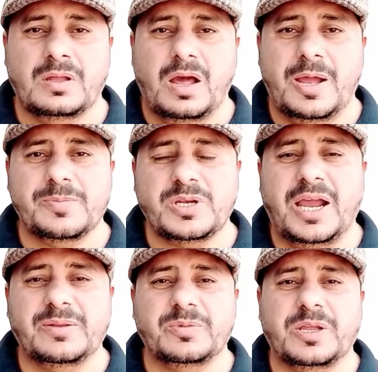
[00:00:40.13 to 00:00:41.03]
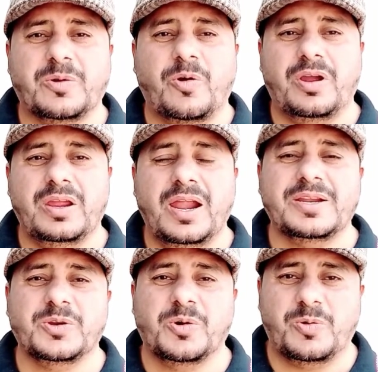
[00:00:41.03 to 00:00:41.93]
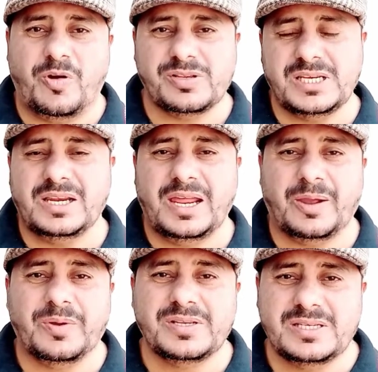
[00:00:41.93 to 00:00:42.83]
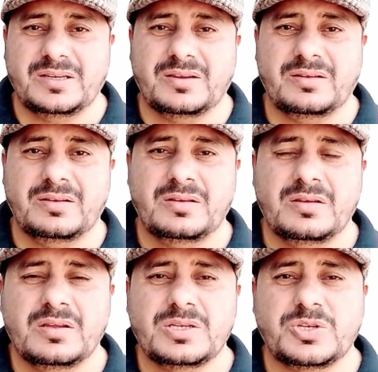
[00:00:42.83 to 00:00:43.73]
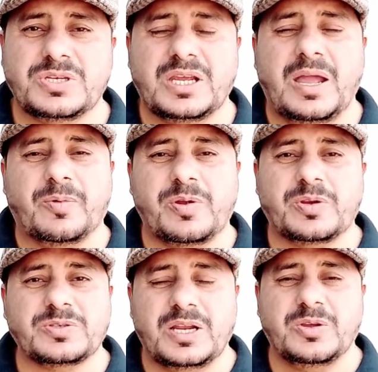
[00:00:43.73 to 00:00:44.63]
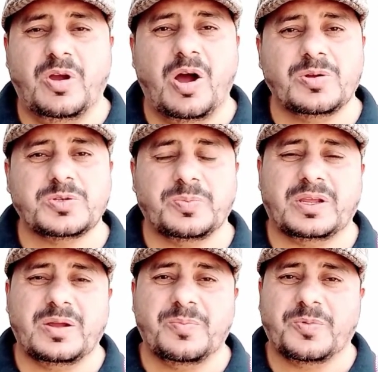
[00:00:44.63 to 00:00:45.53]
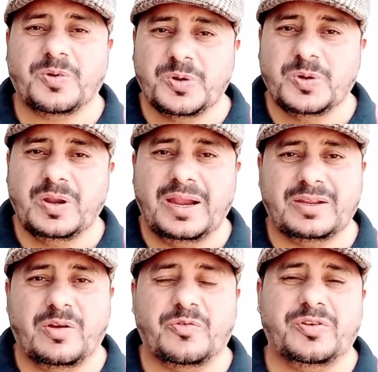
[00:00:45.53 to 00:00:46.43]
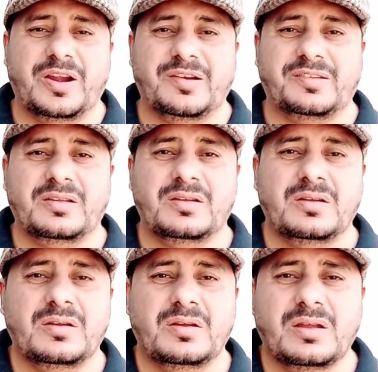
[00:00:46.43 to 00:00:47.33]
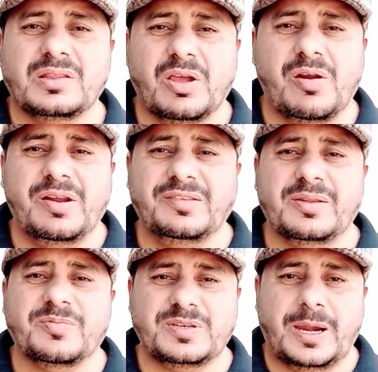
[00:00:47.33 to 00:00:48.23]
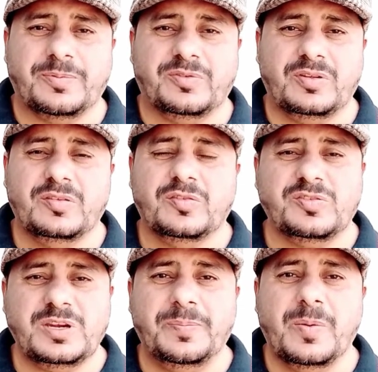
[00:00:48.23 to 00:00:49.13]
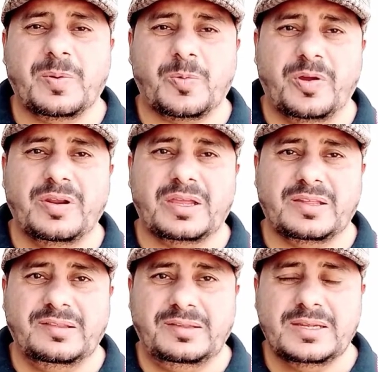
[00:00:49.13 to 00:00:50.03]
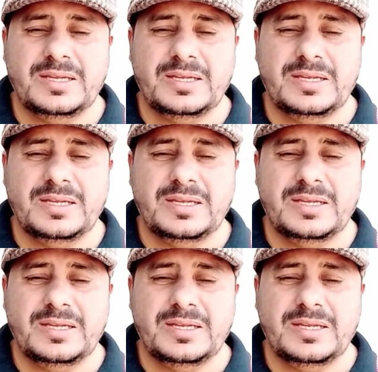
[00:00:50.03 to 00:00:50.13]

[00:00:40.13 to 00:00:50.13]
I'm Shahid Niroy and you're watching Language In. Today I'm going to tell you how to become cool and confident. There are some steps. So step number one is